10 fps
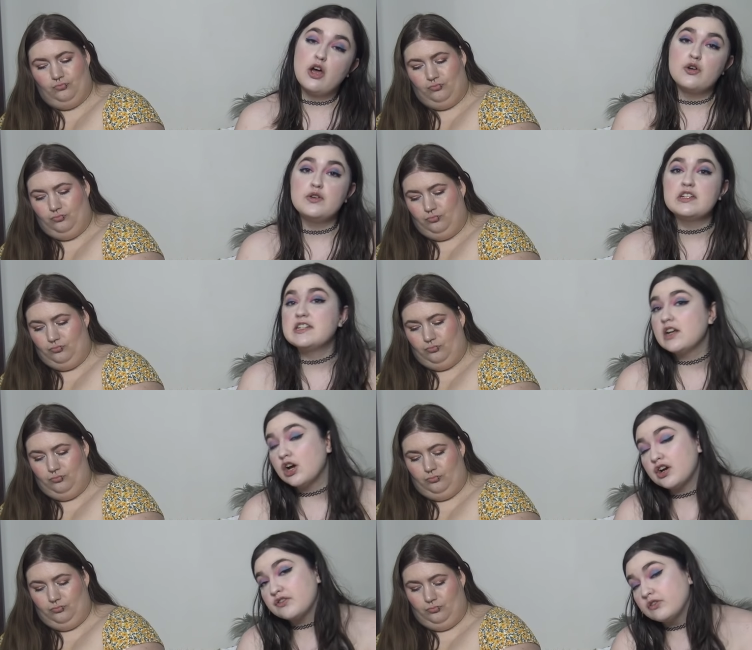Speaker 1: oh, you can see
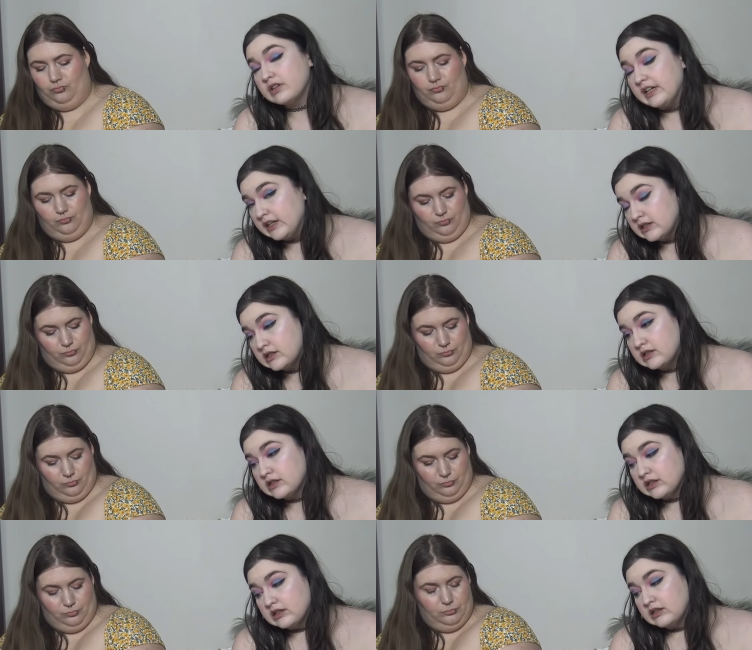our other links
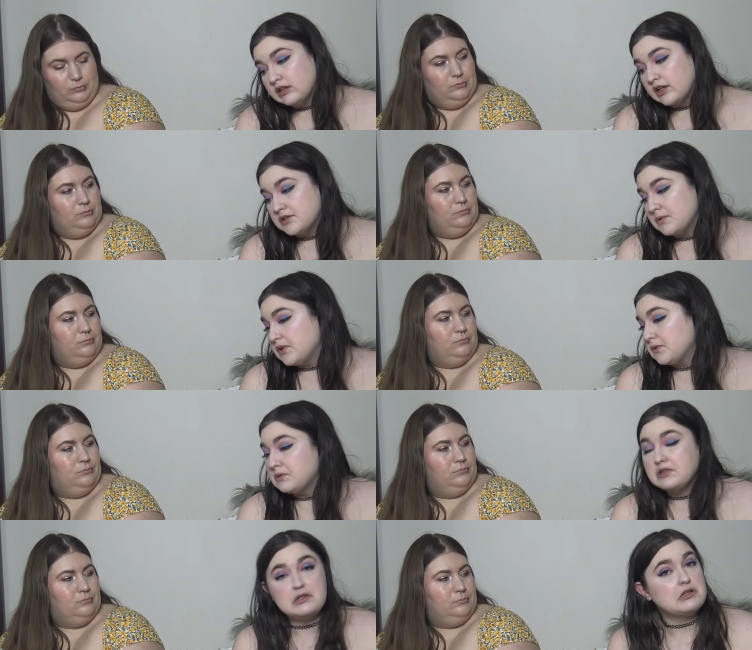because we do
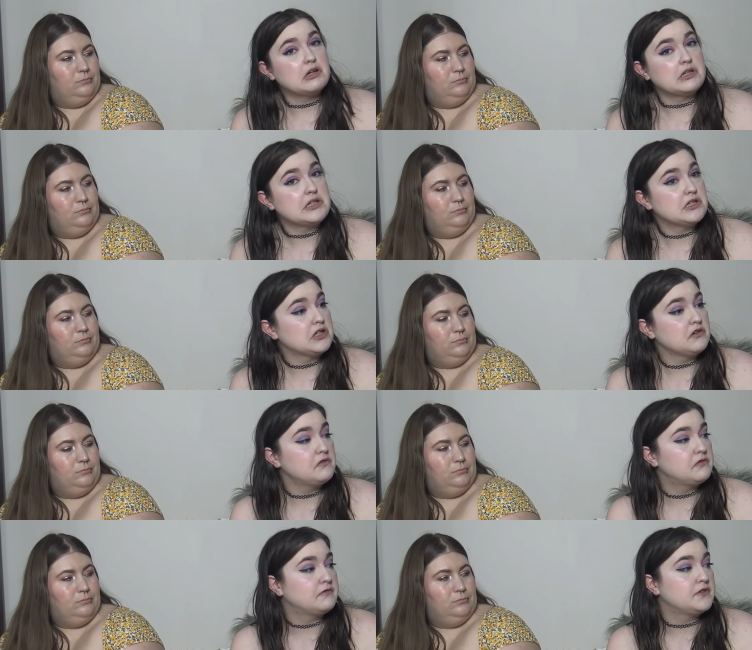naughty stuff
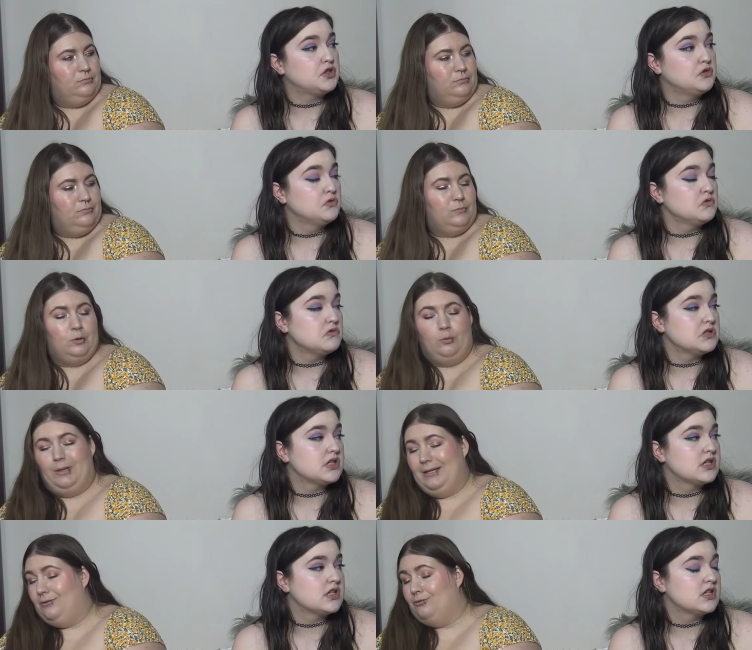too.
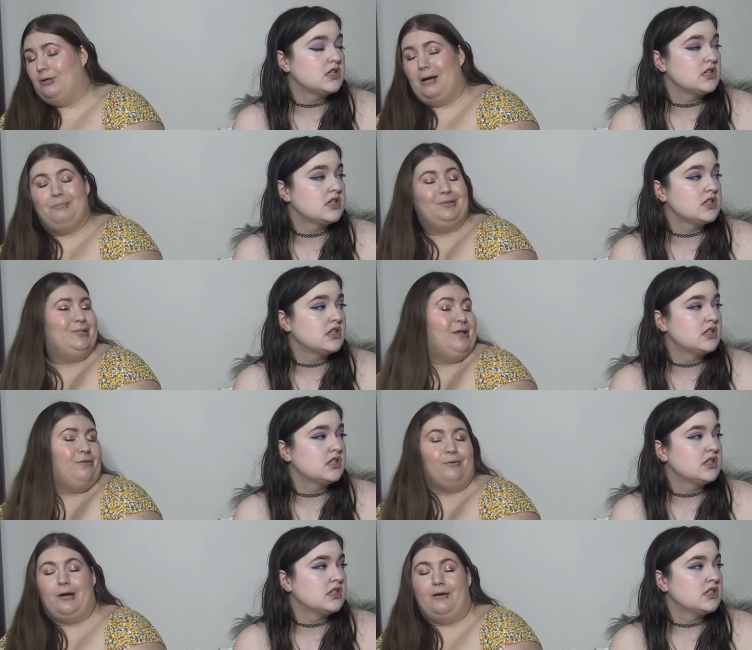
Speaker 2: We do a
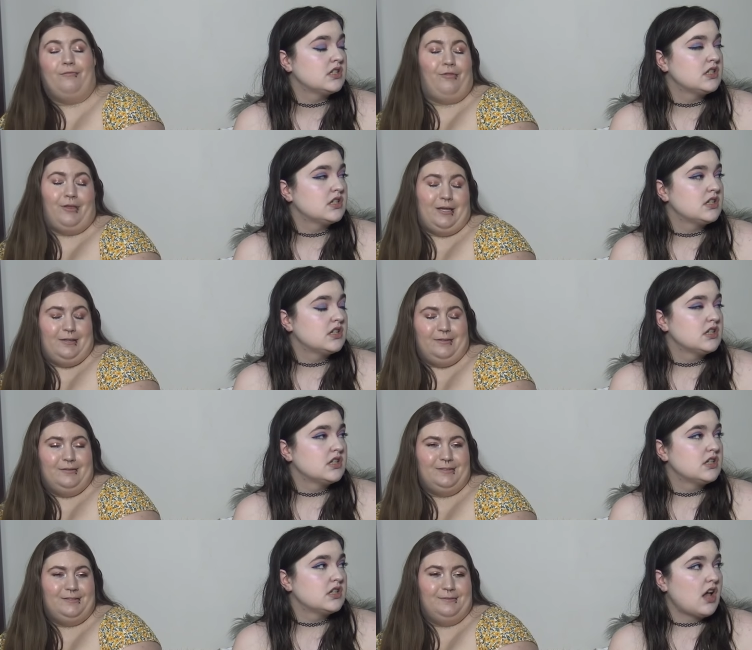plethora of
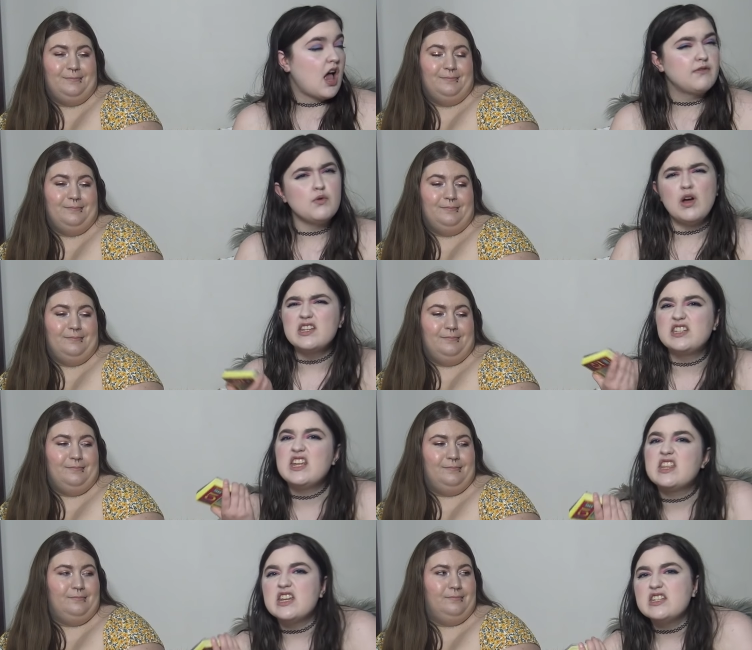things.
Speaker 1: If you want to see
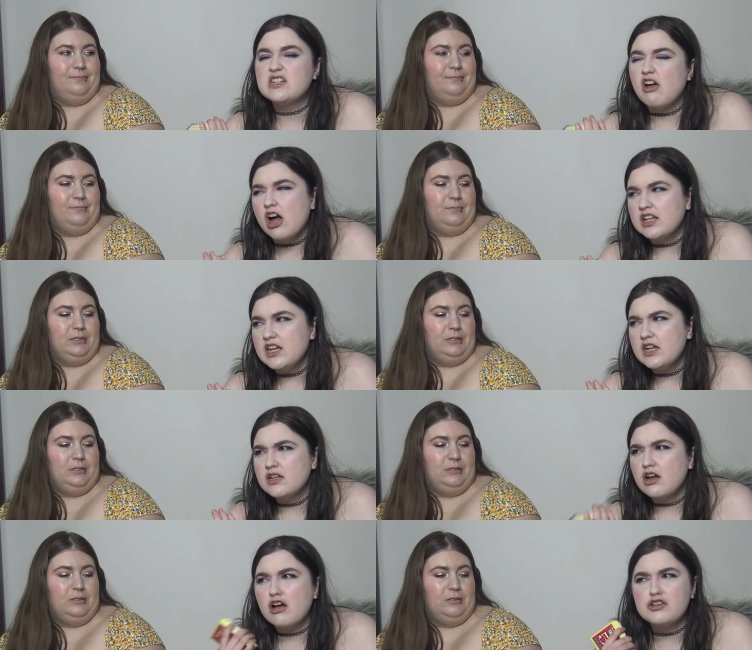this naughty,
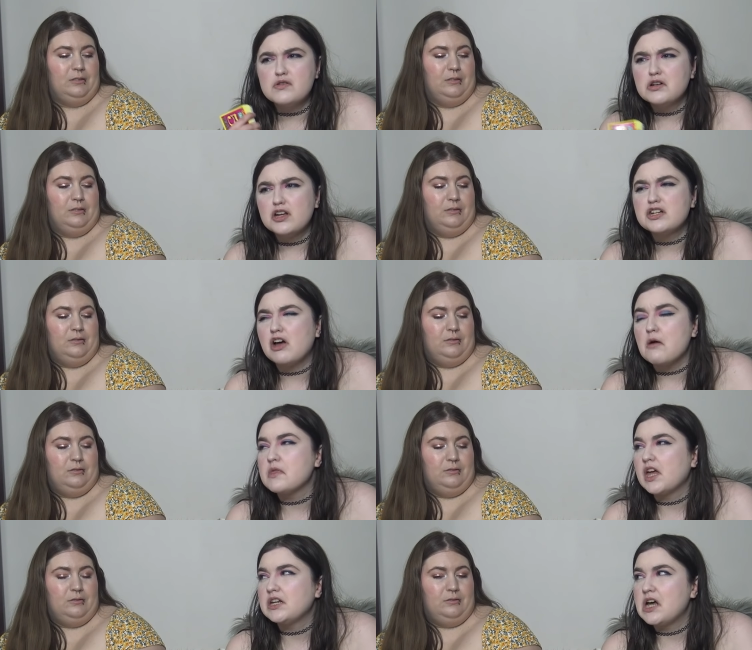you can also
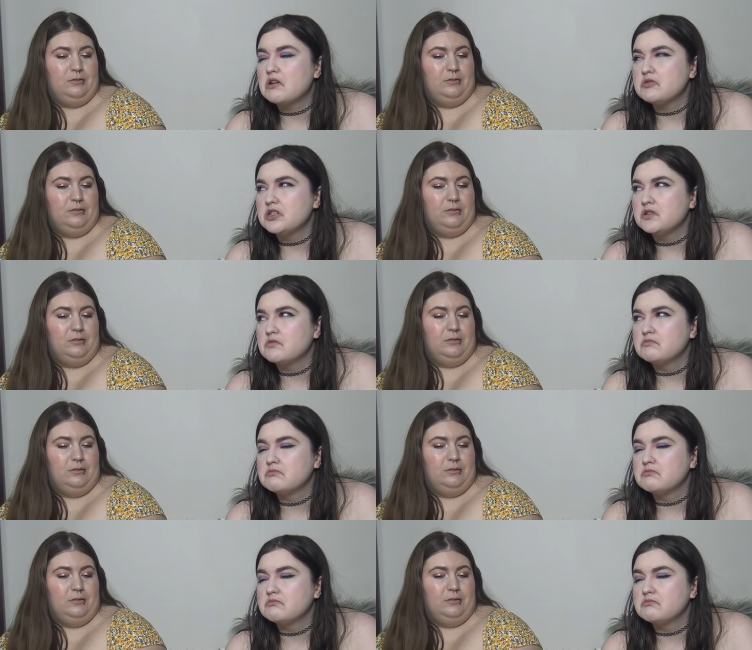comment that down too.